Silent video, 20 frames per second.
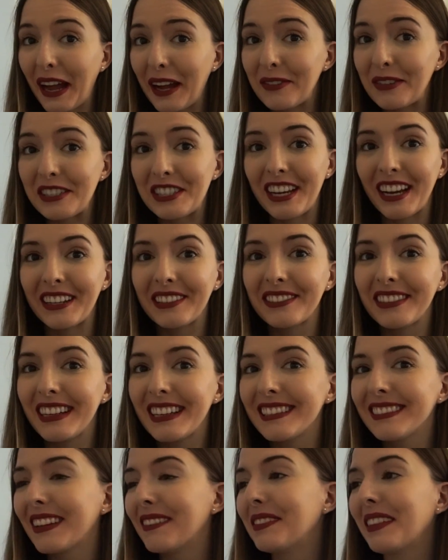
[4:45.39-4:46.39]
I wish I
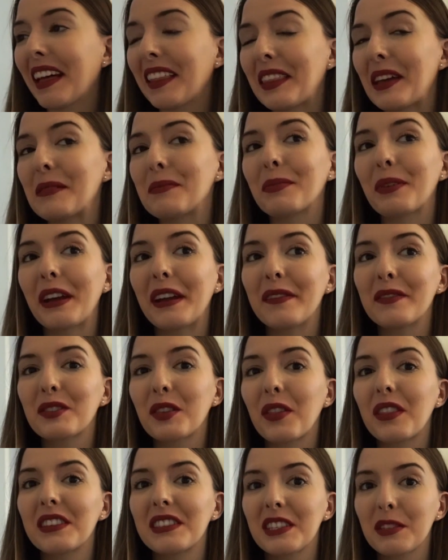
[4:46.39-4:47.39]
was, I'm not that brave.
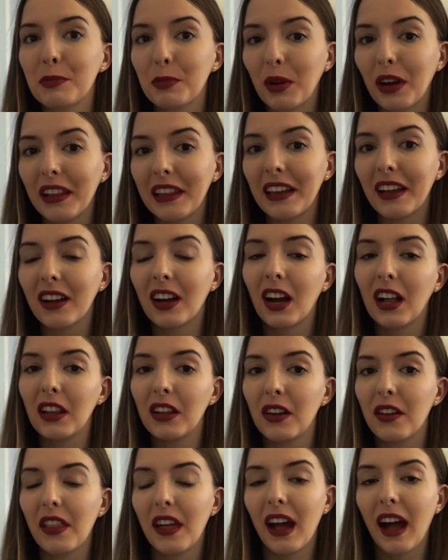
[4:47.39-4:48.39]
So this is probably a
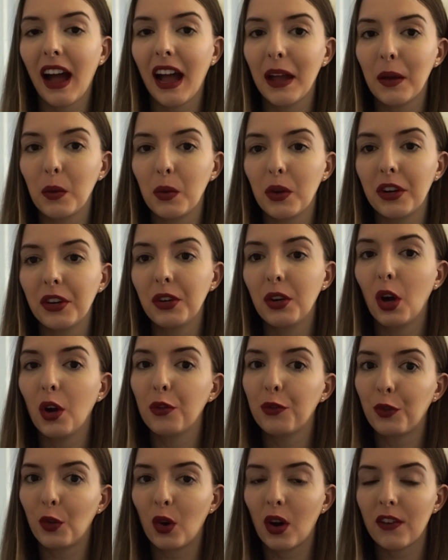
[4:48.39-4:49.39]
color that I would
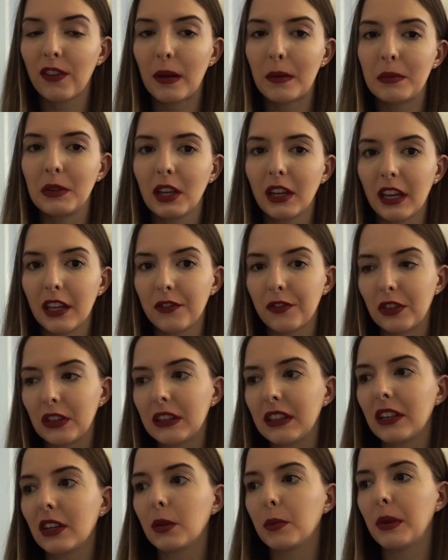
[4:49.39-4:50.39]
go for if I'm looking for
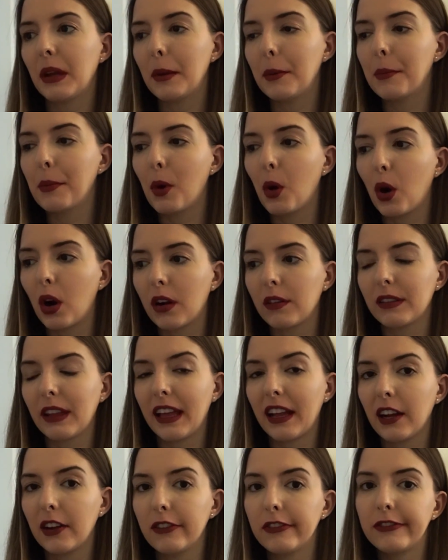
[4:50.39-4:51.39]
a little bit more of
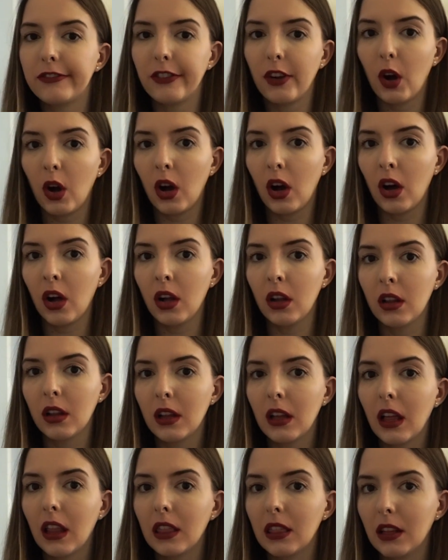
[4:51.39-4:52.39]
like a fall
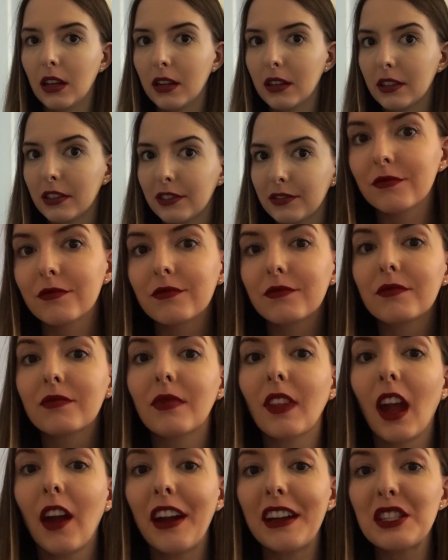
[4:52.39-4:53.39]
look.
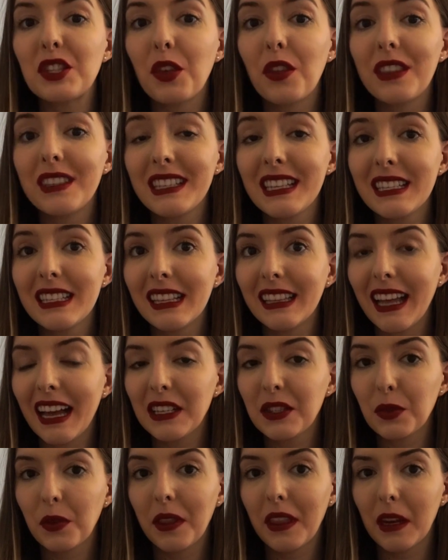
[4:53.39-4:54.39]
All right, so this is the
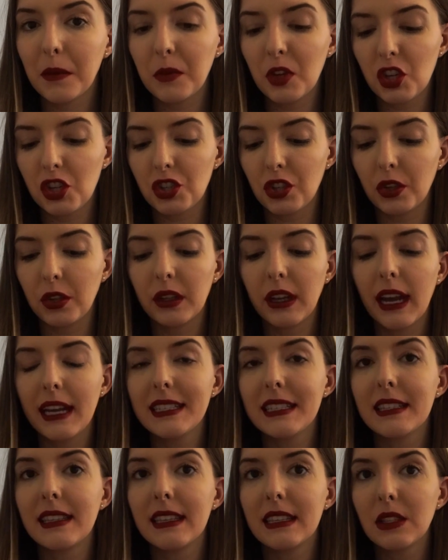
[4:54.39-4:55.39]
last one that I'm gonna show you
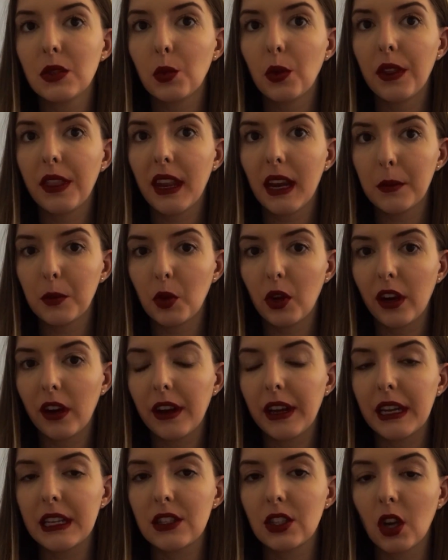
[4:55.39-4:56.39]
guys. This one that I'm
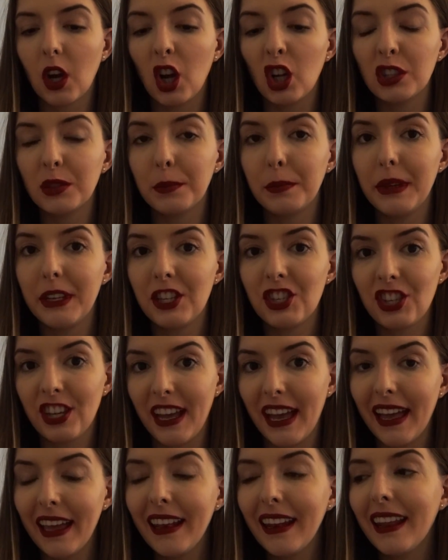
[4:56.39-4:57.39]
wearing is called
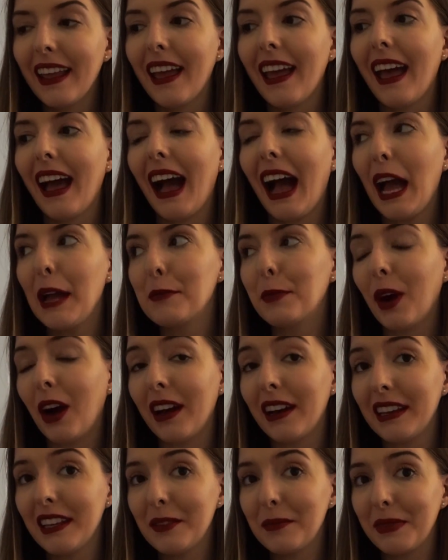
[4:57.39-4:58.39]
Bichette. I
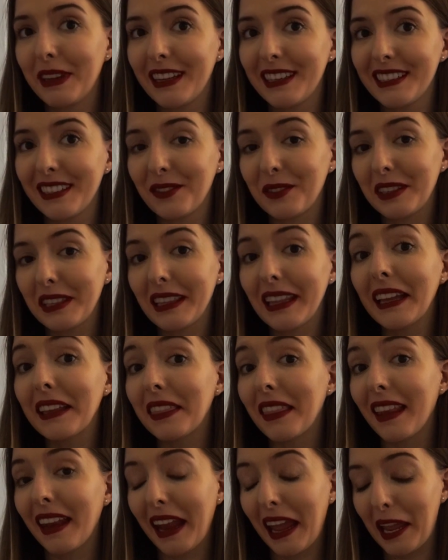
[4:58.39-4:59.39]
bought it because I really
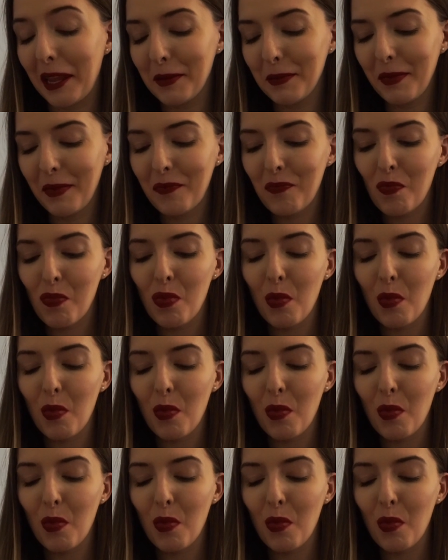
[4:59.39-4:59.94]
like the name,